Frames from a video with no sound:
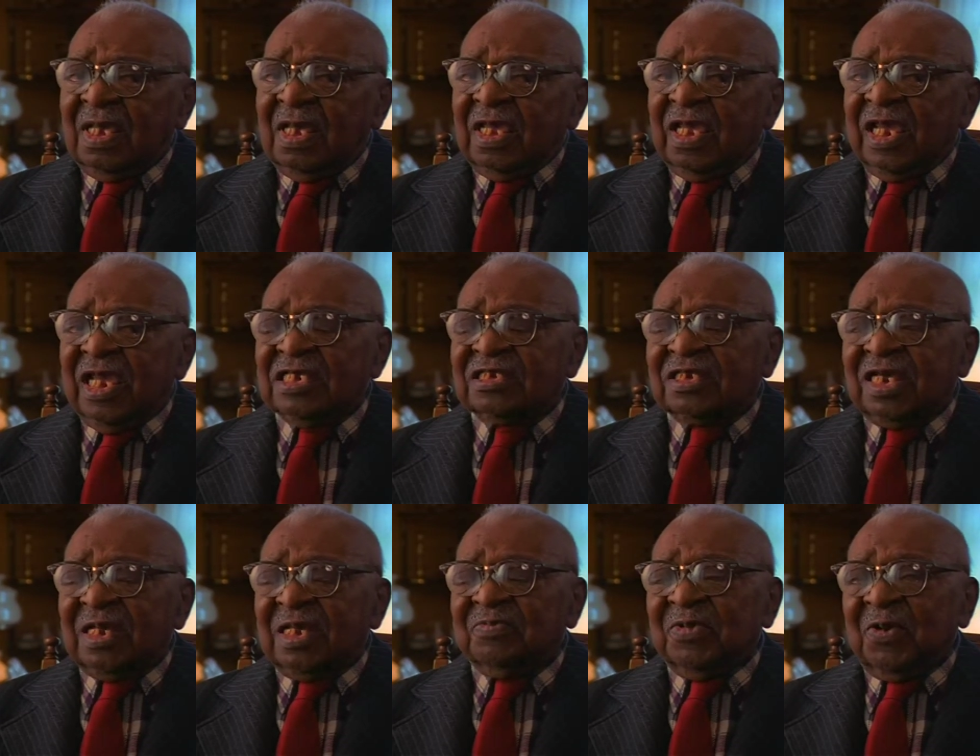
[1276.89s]
He
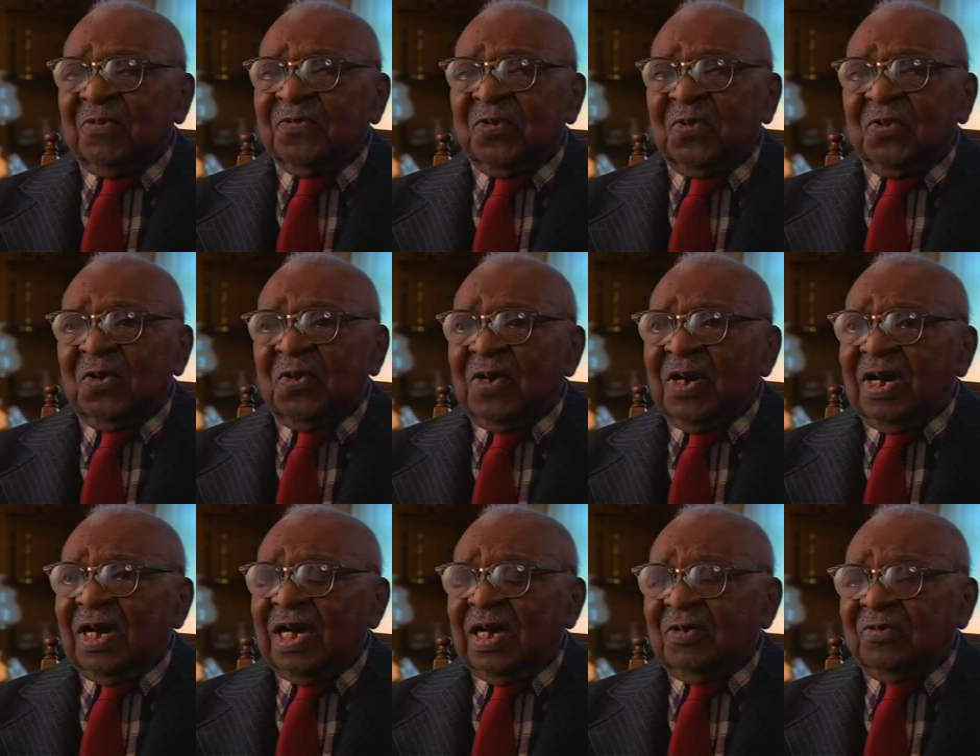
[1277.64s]
said, before
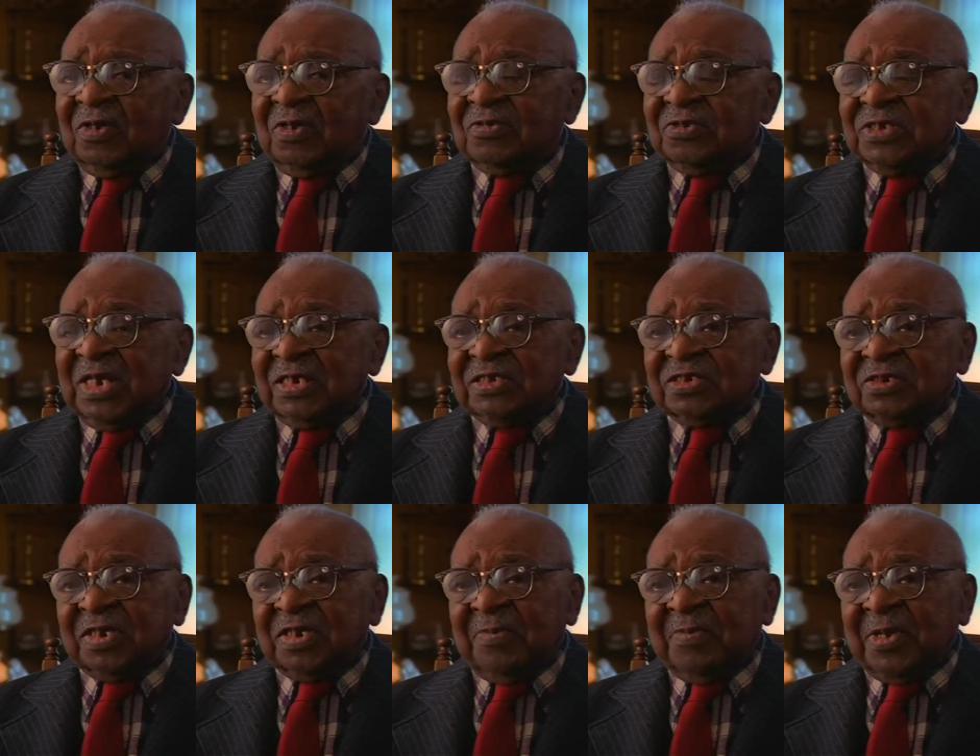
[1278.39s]
I would
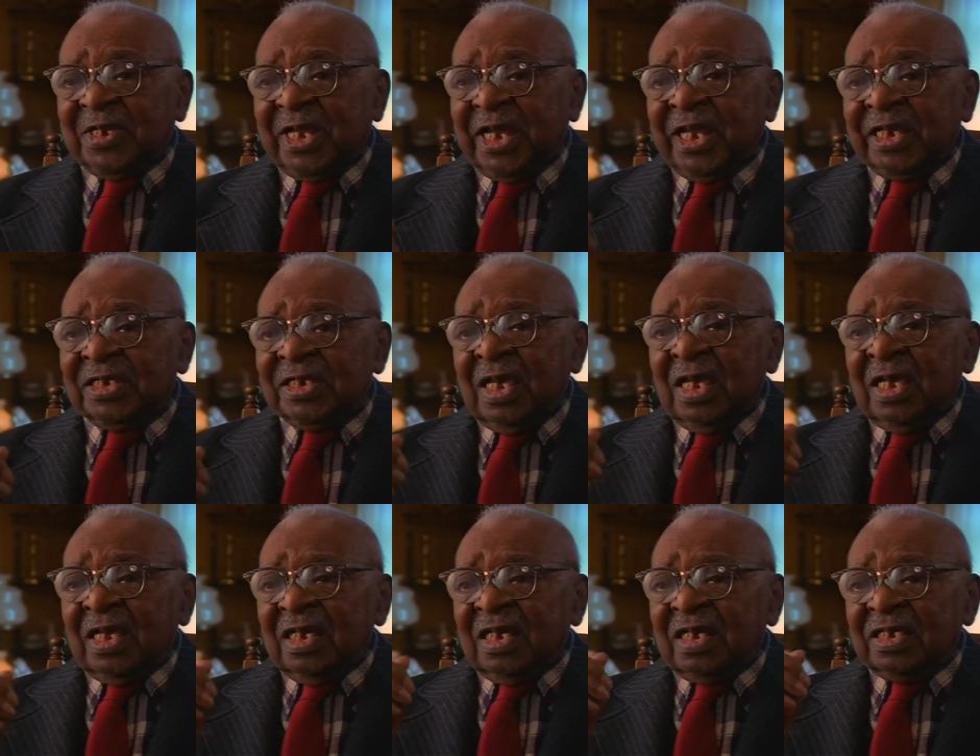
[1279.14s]
discriminate
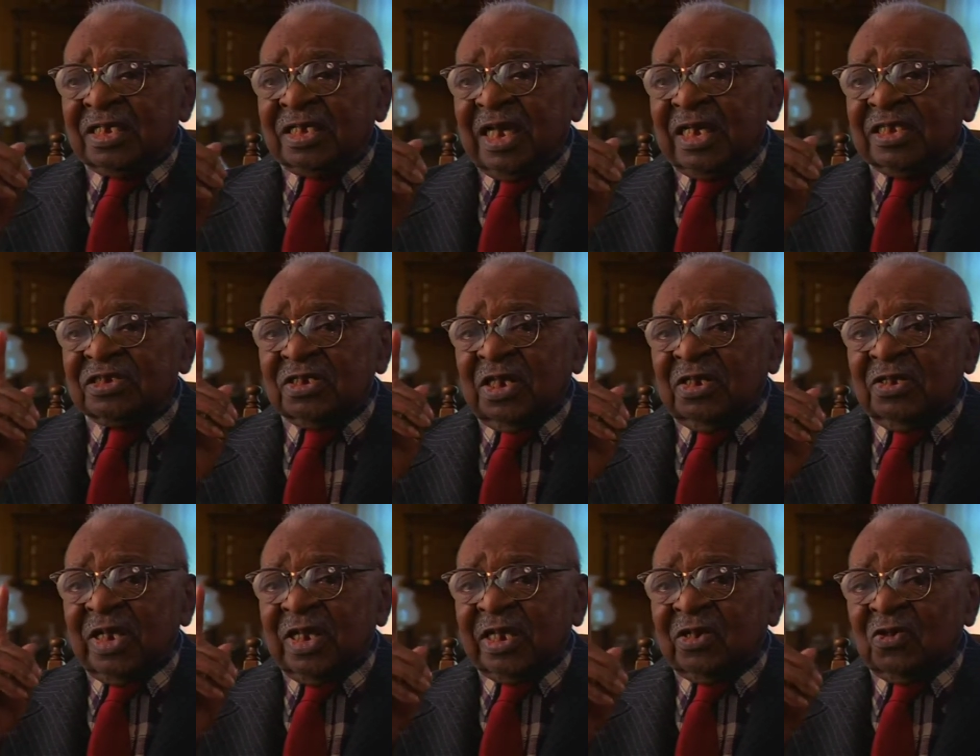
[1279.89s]
against a
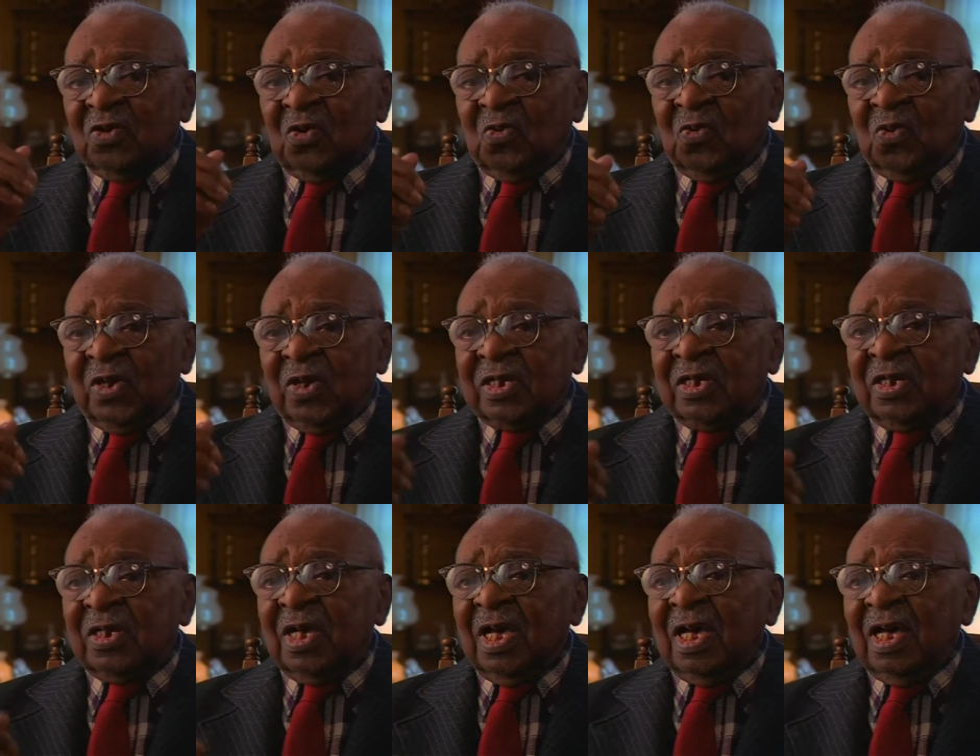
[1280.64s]
Negro
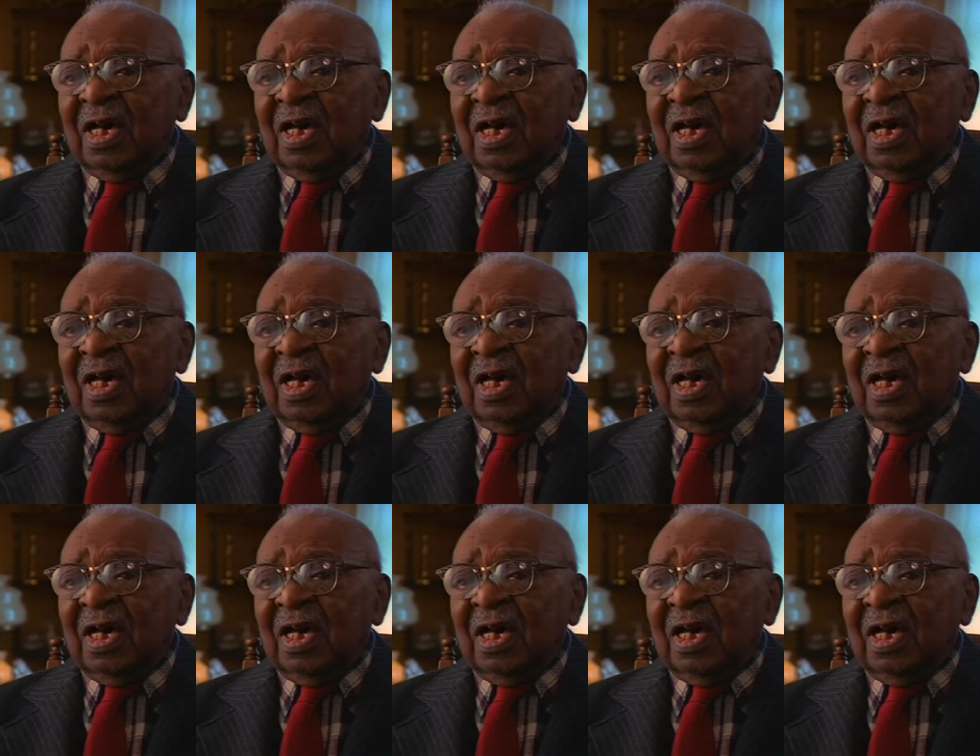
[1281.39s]
worker,